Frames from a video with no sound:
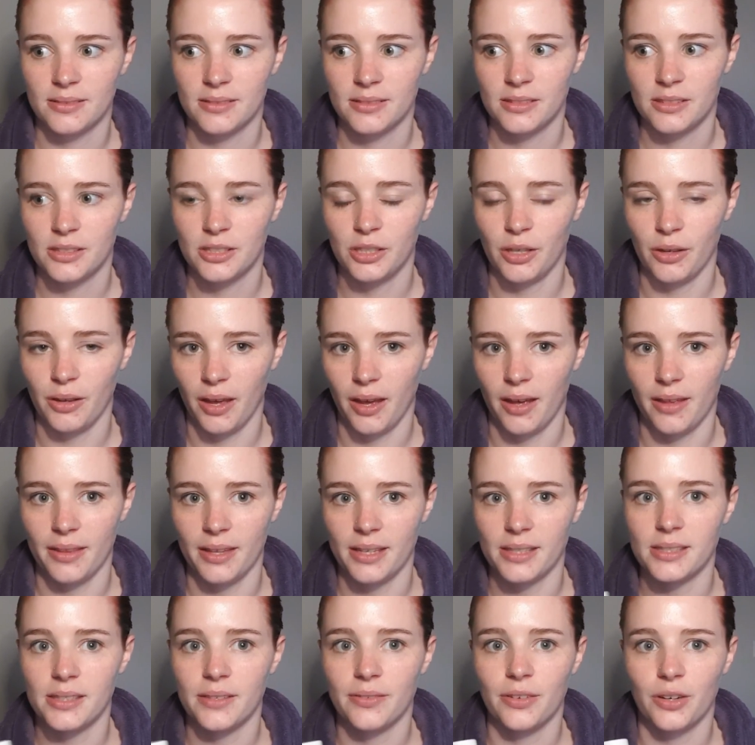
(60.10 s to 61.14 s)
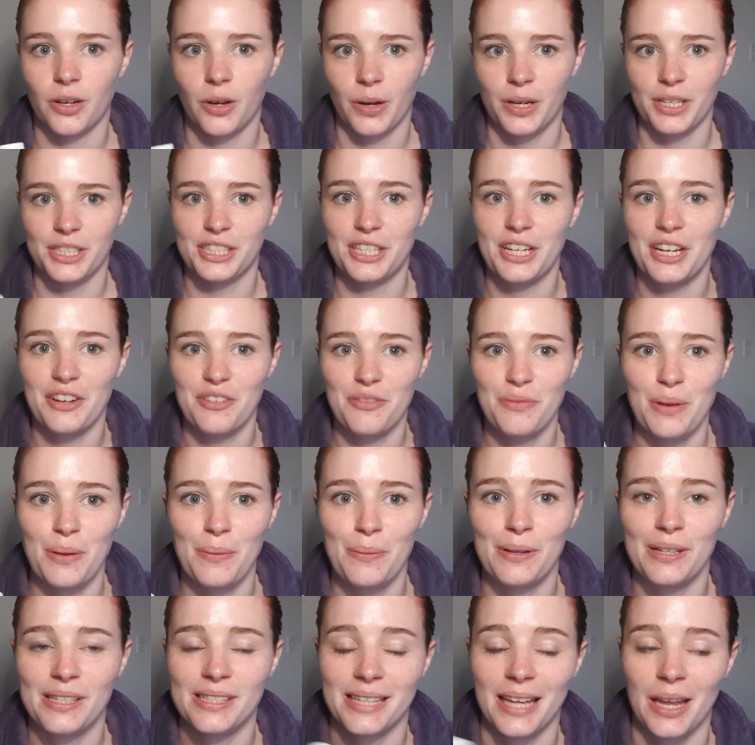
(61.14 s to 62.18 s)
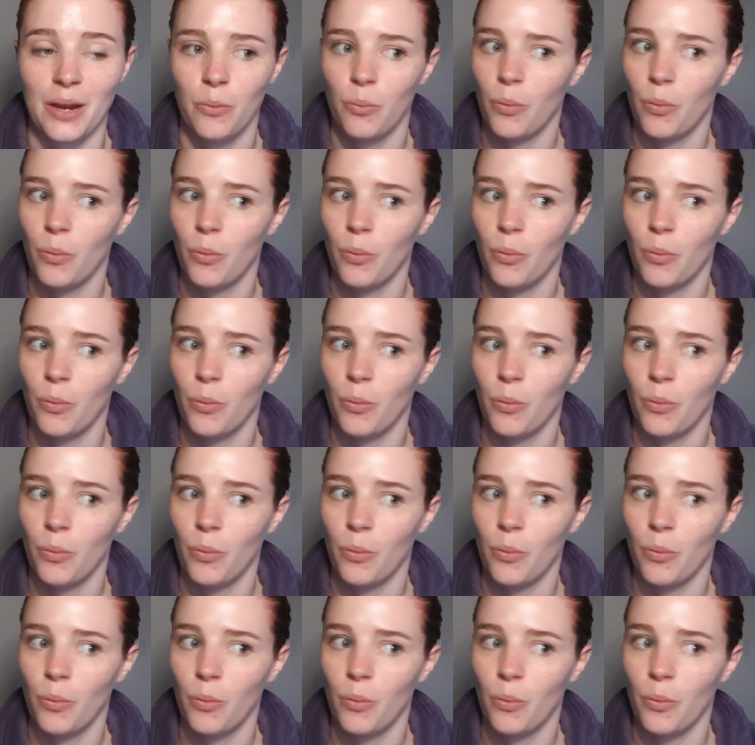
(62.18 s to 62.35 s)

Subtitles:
So yeah, that's if a question people are saying,